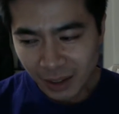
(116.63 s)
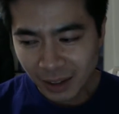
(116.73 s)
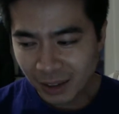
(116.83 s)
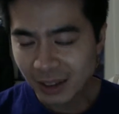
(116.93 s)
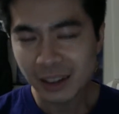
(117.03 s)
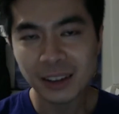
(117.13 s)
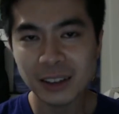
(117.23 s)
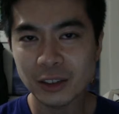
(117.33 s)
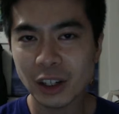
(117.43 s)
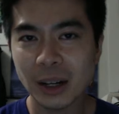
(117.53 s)

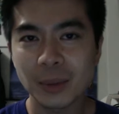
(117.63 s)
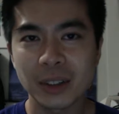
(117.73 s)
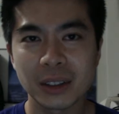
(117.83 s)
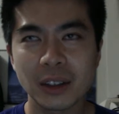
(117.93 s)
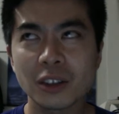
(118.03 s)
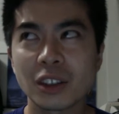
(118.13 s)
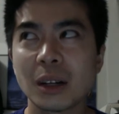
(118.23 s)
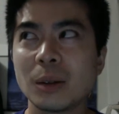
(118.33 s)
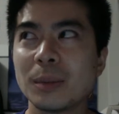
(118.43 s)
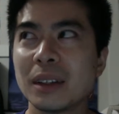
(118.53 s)
there's drama, not
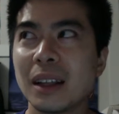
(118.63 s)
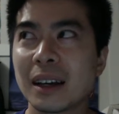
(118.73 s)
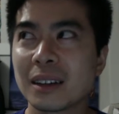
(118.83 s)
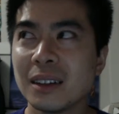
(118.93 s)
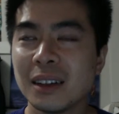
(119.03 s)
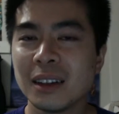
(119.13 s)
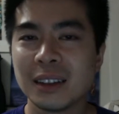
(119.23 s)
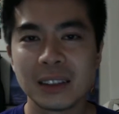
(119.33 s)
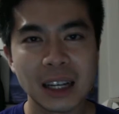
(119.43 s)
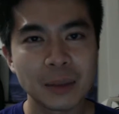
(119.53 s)
drama, but like
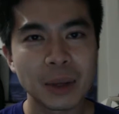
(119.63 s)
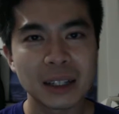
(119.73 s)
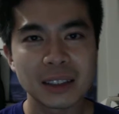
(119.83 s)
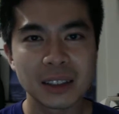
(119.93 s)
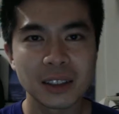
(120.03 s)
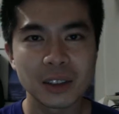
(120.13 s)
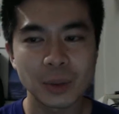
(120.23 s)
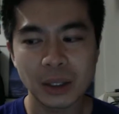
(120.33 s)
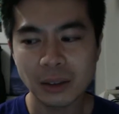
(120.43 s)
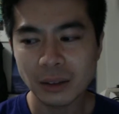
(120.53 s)
sad parts in it
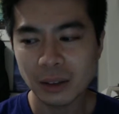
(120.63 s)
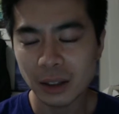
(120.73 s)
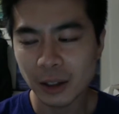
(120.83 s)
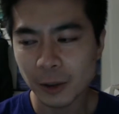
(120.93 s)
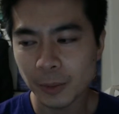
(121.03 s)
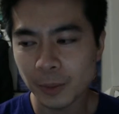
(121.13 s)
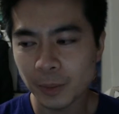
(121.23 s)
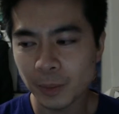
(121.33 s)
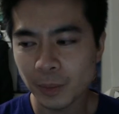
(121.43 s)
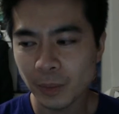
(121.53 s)
as well.
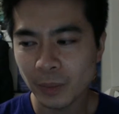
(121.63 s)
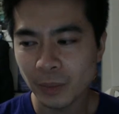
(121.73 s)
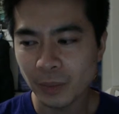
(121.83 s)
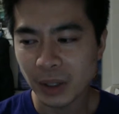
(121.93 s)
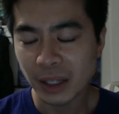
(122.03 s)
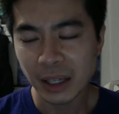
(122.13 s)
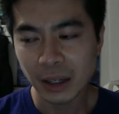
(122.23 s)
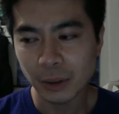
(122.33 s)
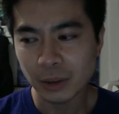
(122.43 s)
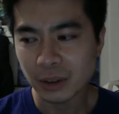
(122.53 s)
But yeah, it